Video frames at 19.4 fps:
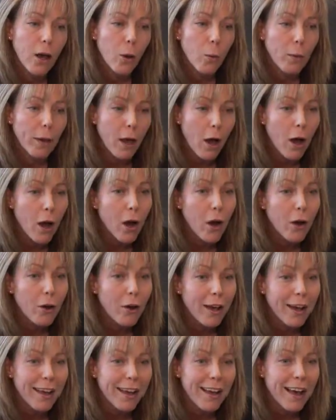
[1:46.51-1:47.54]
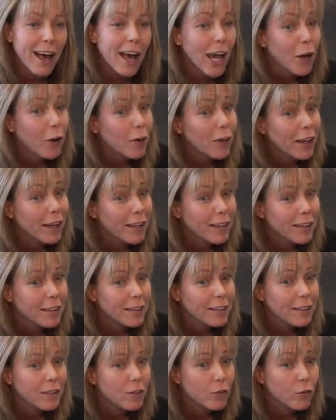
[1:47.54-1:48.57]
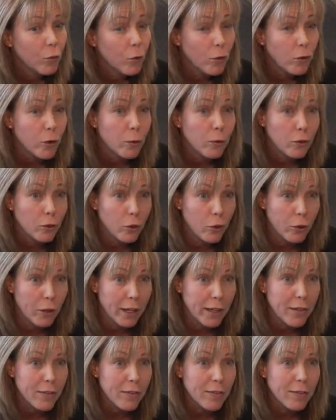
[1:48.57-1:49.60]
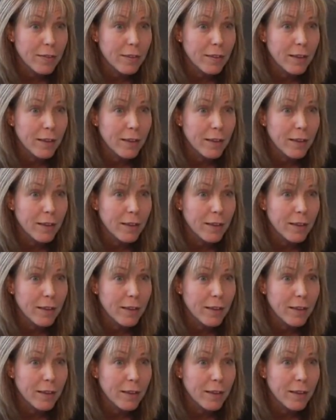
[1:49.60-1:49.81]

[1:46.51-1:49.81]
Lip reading: We are hiring 4 new attorneys.